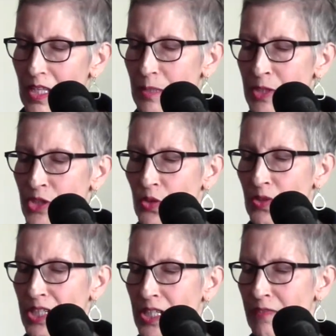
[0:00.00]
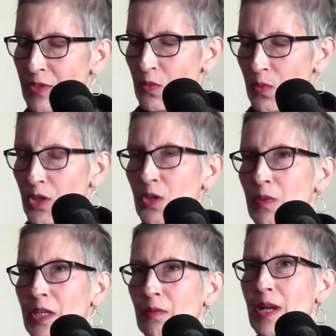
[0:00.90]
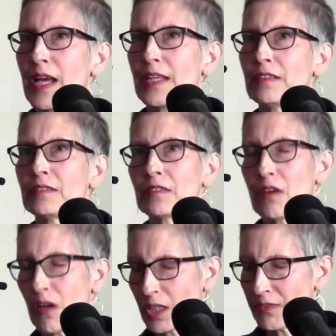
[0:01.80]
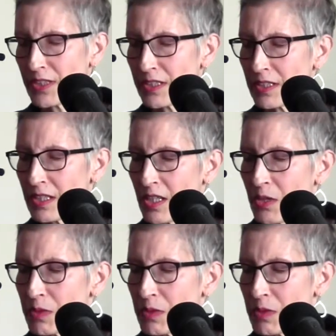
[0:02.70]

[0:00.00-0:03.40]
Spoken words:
The majority of the work we read, all of it,